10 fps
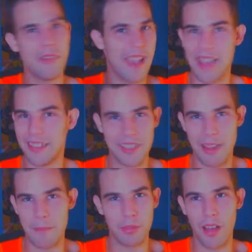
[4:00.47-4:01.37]
had the
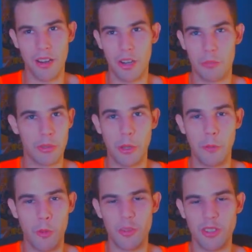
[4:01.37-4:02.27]
same plot arc where
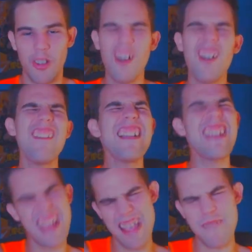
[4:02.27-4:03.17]
Littlefoot was all, "Oh, I
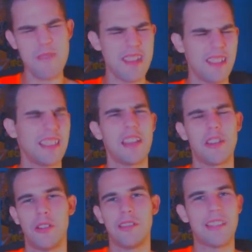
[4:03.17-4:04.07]
hate being
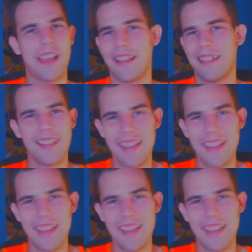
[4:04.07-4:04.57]
little." Yeah.